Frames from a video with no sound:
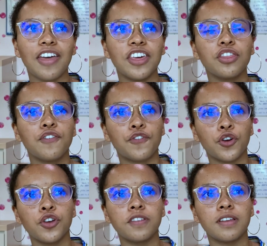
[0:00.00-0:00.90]
think the
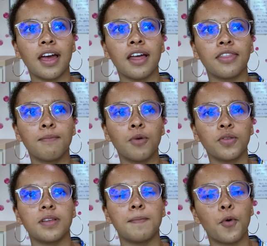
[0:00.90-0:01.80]
first and the
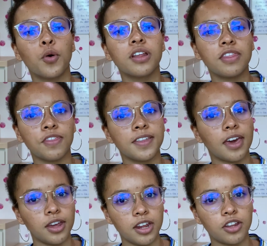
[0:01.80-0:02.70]
most important thing that
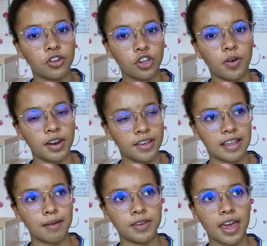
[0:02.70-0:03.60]
you need to do on
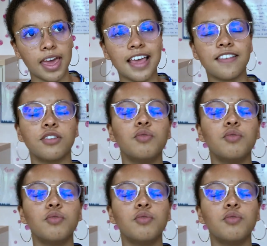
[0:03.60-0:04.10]
exam day is you